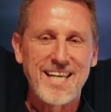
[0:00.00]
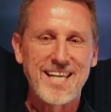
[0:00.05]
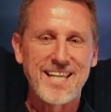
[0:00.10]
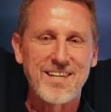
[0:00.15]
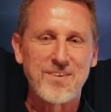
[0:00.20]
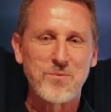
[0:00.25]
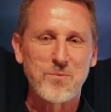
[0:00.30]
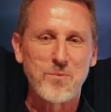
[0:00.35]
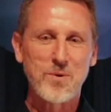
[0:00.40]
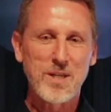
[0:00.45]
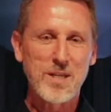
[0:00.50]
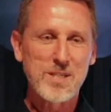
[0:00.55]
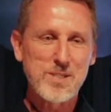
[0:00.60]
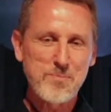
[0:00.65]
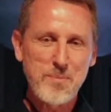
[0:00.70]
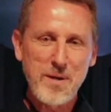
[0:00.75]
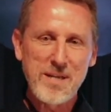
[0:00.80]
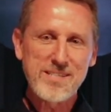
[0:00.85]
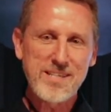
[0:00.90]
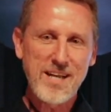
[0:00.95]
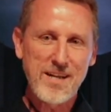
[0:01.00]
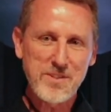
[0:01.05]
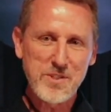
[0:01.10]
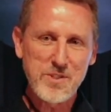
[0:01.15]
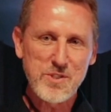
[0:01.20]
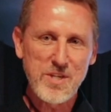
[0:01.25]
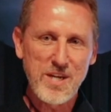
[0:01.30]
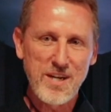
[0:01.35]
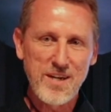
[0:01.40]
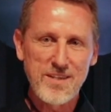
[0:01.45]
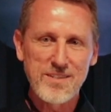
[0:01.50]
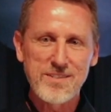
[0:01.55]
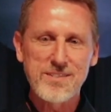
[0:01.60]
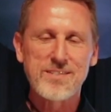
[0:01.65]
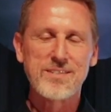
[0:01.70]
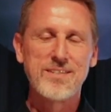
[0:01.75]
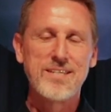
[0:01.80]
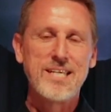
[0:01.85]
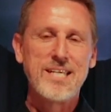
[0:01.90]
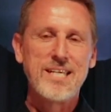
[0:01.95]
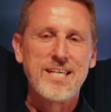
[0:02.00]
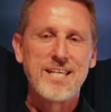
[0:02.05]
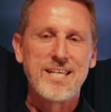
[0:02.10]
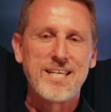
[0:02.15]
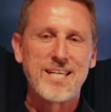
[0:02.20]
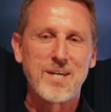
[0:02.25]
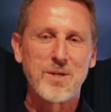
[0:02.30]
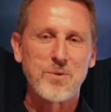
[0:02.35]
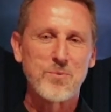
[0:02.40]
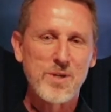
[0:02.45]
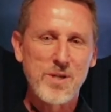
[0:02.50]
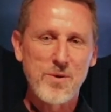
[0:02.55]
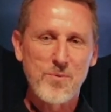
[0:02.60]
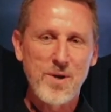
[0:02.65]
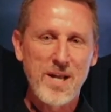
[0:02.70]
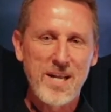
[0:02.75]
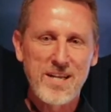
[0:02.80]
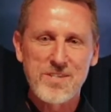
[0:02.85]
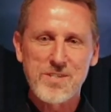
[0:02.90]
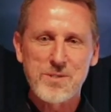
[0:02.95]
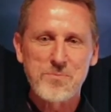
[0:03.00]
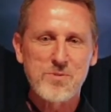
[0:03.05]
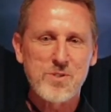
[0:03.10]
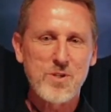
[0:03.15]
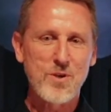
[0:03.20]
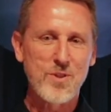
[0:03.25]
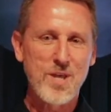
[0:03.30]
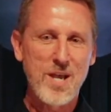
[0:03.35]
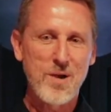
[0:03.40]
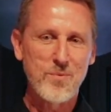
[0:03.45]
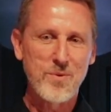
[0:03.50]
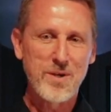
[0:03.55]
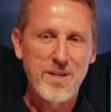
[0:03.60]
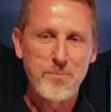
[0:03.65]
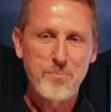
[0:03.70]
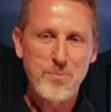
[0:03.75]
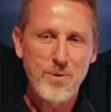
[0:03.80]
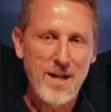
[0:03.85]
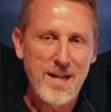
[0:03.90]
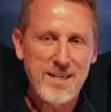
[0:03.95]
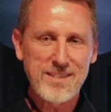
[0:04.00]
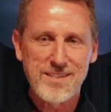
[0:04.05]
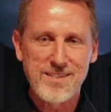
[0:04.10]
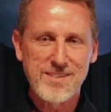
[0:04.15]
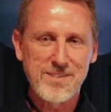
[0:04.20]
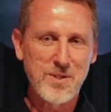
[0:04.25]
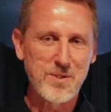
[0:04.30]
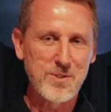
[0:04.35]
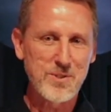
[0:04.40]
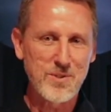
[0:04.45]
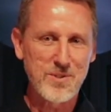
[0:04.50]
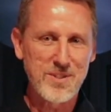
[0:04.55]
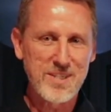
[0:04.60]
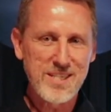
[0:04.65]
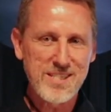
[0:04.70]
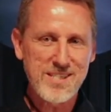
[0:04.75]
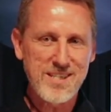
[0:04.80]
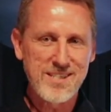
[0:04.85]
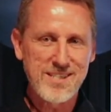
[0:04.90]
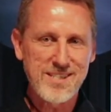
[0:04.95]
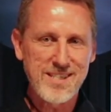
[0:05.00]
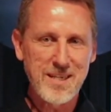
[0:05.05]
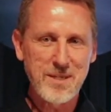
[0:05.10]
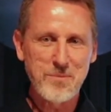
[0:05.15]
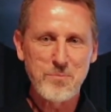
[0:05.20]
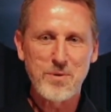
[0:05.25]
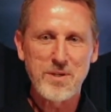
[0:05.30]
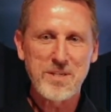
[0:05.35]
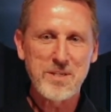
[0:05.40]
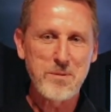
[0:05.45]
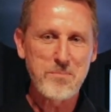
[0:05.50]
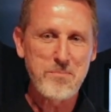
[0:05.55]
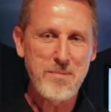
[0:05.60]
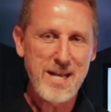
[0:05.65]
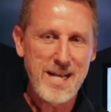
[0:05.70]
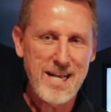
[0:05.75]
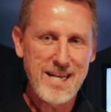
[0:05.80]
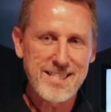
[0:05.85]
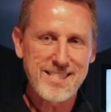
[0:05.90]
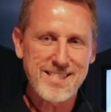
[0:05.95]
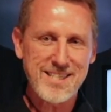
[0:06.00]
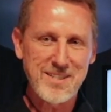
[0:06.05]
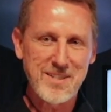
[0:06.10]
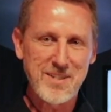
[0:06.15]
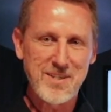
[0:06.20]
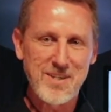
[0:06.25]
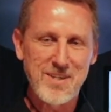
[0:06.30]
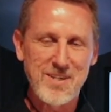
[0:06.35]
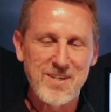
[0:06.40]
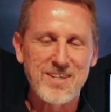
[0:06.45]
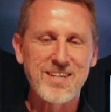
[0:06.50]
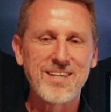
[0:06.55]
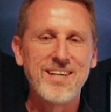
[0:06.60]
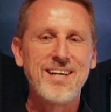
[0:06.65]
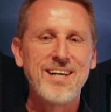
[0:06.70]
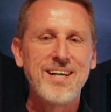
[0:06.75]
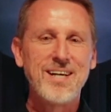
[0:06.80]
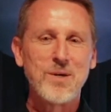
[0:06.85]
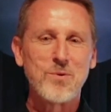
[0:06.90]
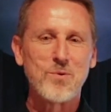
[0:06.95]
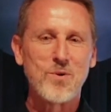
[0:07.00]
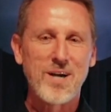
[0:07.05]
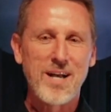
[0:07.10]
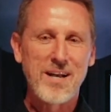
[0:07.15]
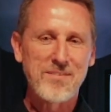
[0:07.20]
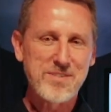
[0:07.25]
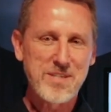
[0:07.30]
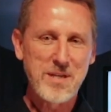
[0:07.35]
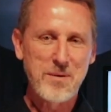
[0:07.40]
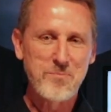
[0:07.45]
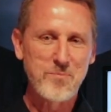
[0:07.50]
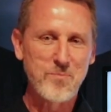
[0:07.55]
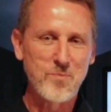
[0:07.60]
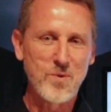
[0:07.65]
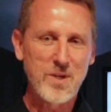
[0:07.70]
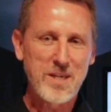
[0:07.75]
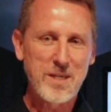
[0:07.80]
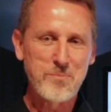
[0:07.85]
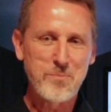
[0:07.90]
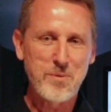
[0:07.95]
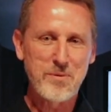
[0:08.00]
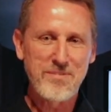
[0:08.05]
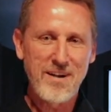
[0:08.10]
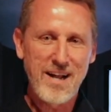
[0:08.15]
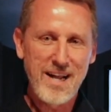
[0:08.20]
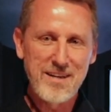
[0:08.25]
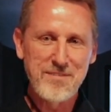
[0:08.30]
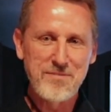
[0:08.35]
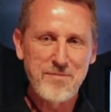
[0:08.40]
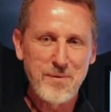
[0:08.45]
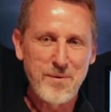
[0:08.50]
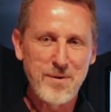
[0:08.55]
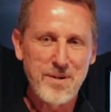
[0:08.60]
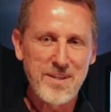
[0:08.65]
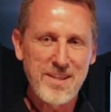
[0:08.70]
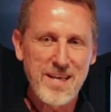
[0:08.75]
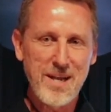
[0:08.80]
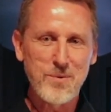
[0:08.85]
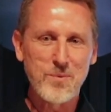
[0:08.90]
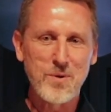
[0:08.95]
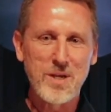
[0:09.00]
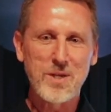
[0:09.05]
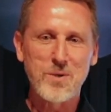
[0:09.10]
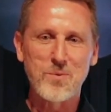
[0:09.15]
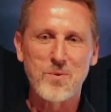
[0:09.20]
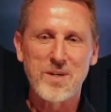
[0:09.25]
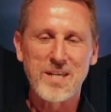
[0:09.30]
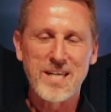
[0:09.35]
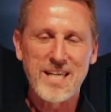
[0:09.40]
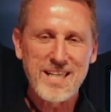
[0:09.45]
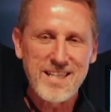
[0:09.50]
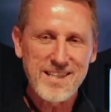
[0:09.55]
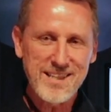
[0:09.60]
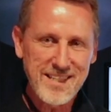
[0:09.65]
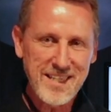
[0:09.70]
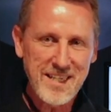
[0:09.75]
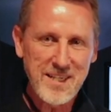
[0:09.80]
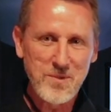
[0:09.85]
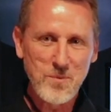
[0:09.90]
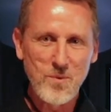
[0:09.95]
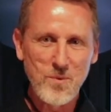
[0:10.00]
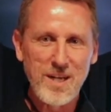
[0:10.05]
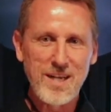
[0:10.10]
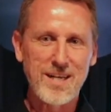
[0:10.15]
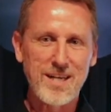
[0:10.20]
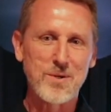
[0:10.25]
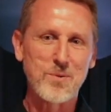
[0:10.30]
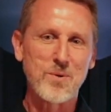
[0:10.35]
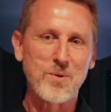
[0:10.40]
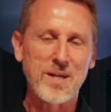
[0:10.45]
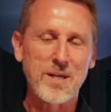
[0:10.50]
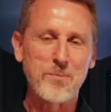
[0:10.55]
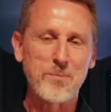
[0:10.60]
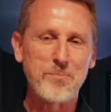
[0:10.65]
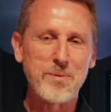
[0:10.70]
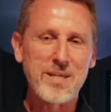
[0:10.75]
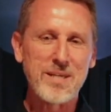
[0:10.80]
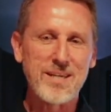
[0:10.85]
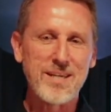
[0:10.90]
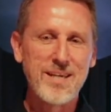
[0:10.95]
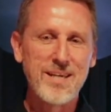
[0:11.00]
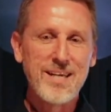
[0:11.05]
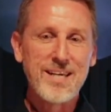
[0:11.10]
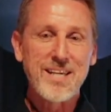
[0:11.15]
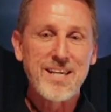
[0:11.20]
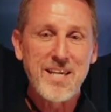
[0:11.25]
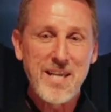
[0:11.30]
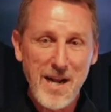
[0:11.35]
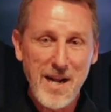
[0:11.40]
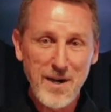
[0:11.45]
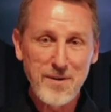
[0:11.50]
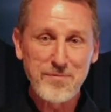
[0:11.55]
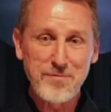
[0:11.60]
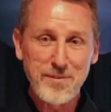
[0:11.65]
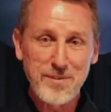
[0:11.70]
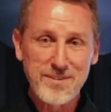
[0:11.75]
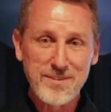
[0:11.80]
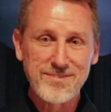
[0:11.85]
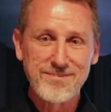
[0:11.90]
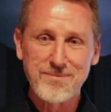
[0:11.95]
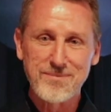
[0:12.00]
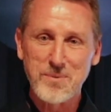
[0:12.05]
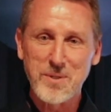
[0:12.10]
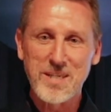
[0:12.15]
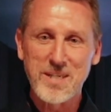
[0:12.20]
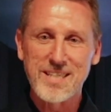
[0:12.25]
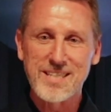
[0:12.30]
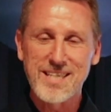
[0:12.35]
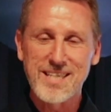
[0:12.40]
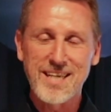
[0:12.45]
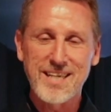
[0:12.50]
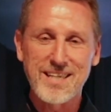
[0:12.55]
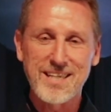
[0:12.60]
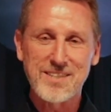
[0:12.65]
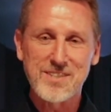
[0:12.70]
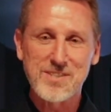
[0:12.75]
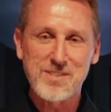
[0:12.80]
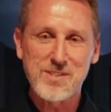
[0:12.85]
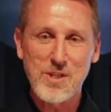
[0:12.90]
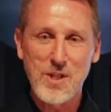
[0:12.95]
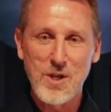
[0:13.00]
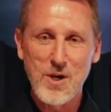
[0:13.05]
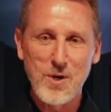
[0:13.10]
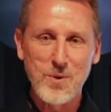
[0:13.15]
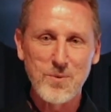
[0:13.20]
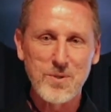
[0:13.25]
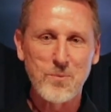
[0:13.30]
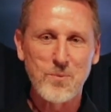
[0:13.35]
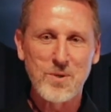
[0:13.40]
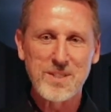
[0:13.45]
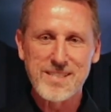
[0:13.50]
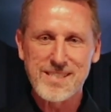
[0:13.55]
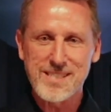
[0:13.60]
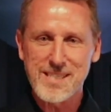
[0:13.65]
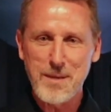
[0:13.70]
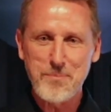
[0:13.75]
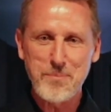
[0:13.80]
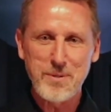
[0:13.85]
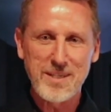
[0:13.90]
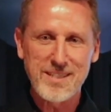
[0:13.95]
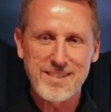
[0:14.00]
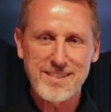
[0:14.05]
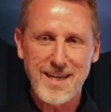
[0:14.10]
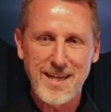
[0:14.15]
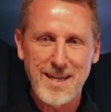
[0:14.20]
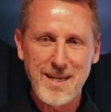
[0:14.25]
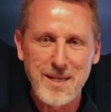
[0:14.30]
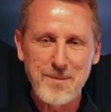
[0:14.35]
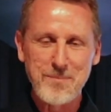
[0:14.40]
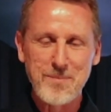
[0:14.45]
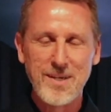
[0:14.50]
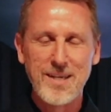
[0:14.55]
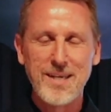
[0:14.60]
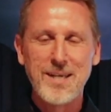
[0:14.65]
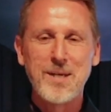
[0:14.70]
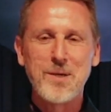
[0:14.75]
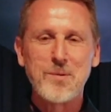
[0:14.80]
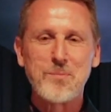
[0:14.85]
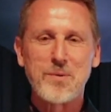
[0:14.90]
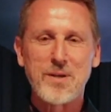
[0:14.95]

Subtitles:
And we're going to space out the chairs, rearrange them so that we practice social distancing, bring your mask along. We'll have some we can provide for you that week. We're going to clean well. We're going to be careful. We're going to take it slow and one step at a time.